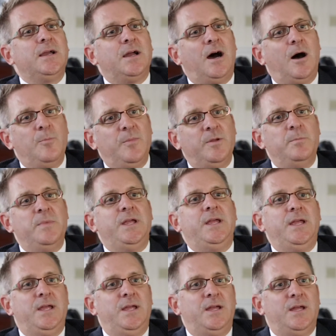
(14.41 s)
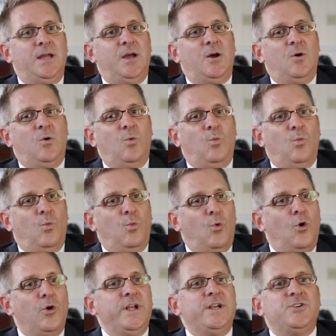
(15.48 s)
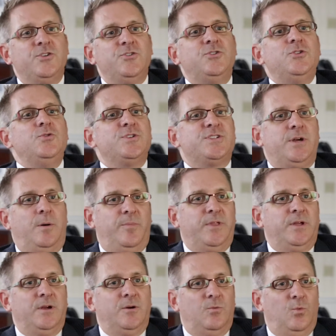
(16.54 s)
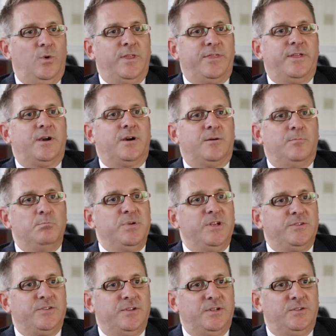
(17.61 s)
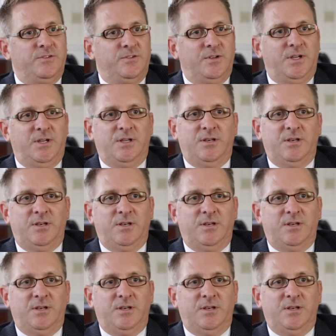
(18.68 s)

come to me wanting to do something with their business.